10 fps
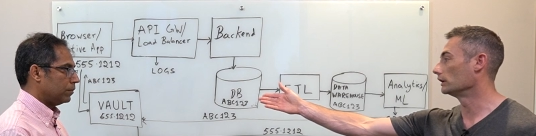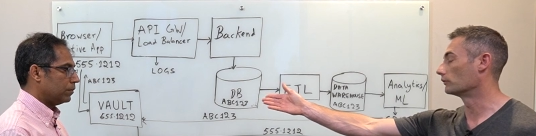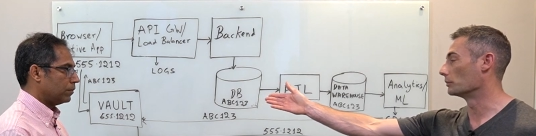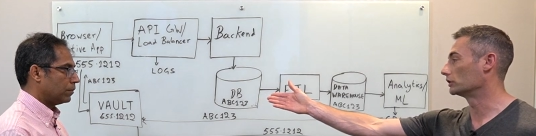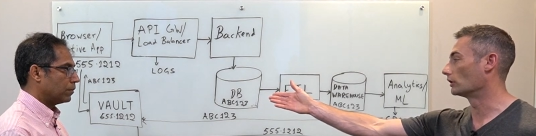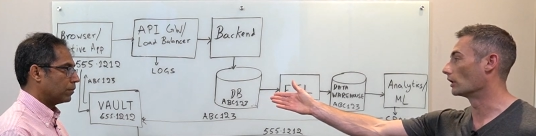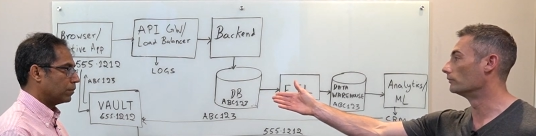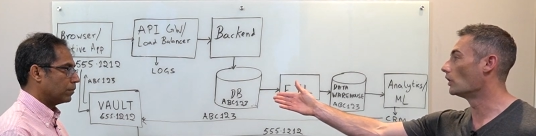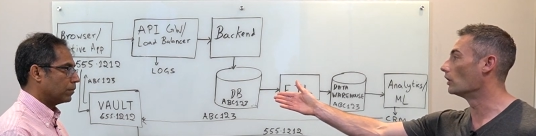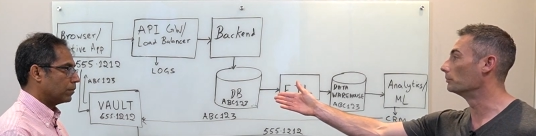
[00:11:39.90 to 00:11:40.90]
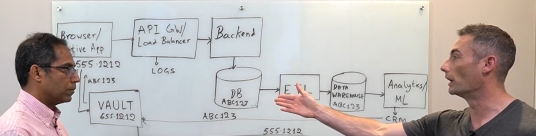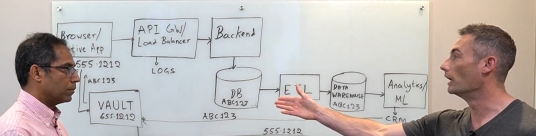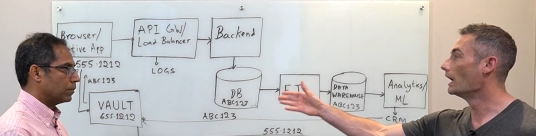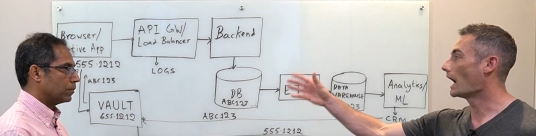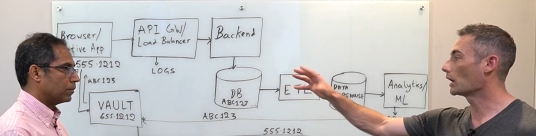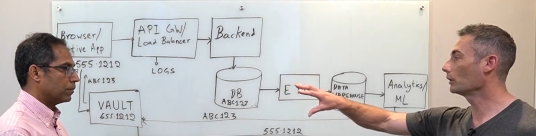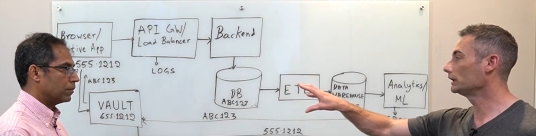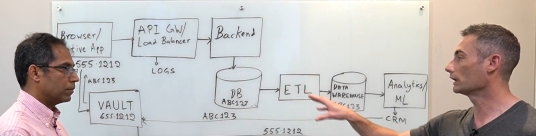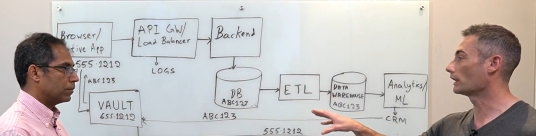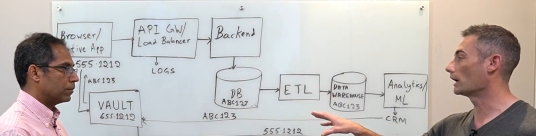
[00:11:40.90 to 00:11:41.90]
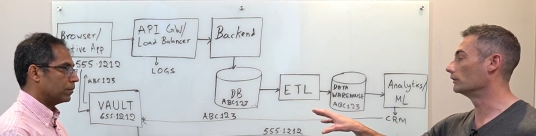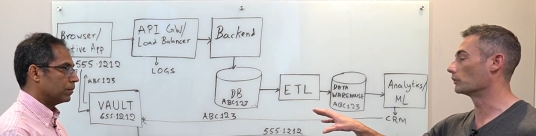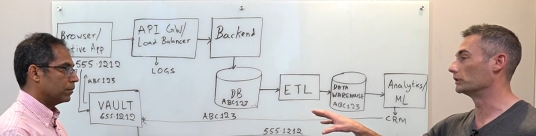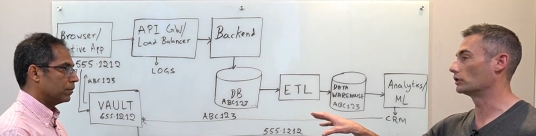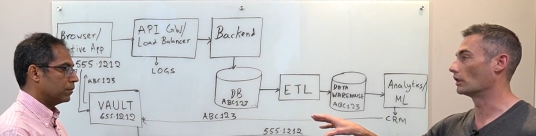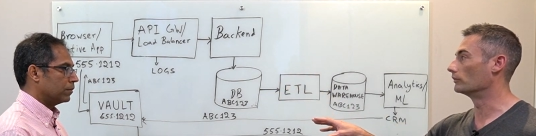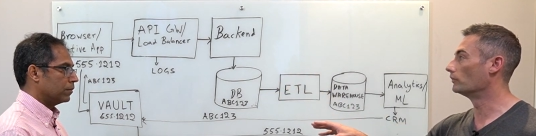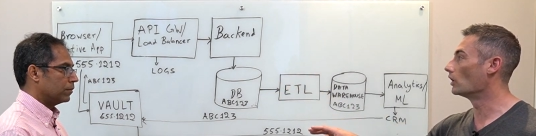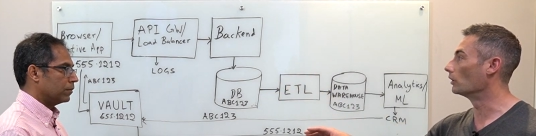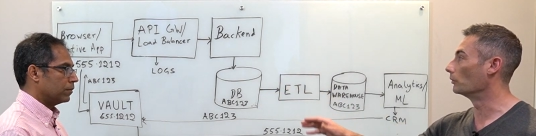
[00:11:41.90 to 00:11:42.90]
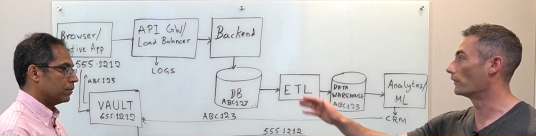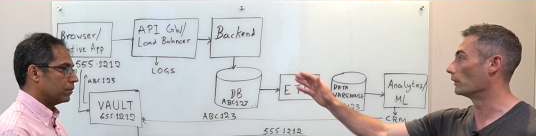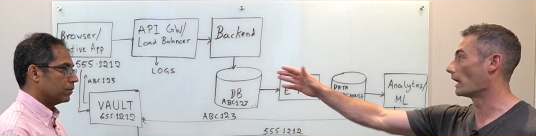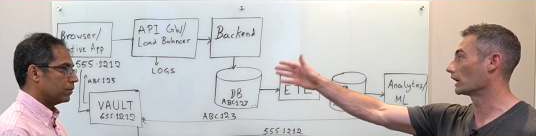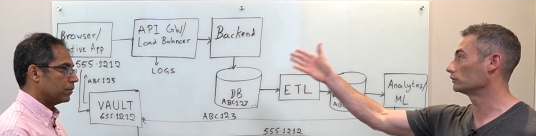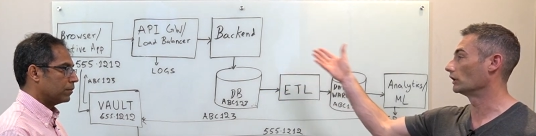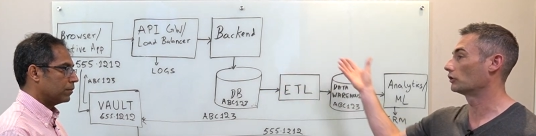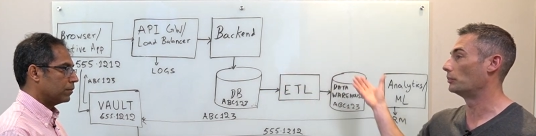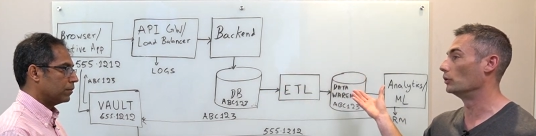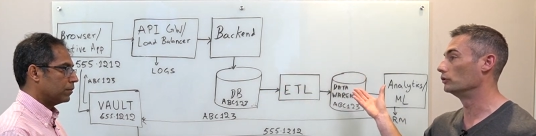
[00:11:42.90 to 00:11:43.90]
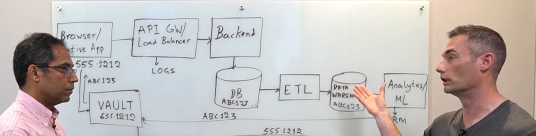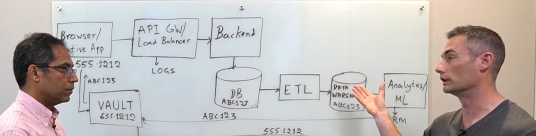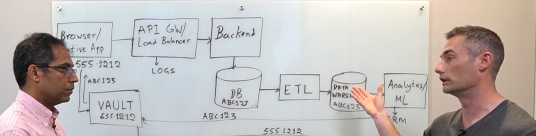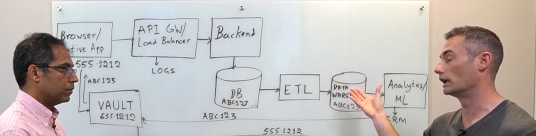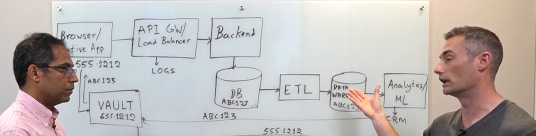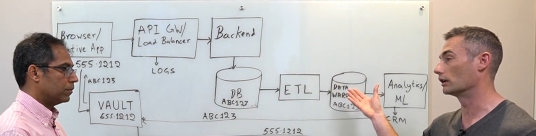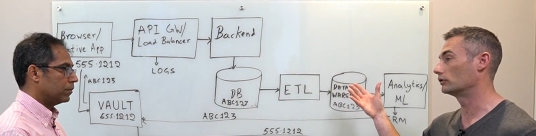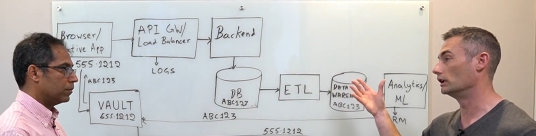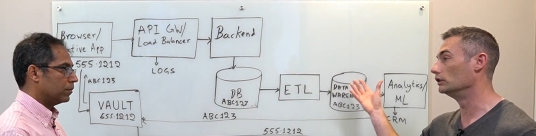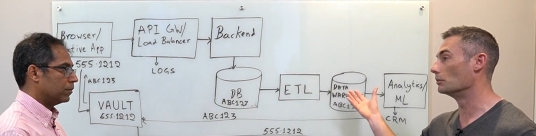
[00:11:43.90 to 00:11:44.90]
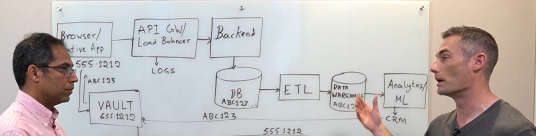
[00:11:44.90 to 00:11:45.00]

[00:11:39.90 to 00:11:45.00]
Speaker 1: the information in the vault, but how do I get that information in the vault without actually exposing the data into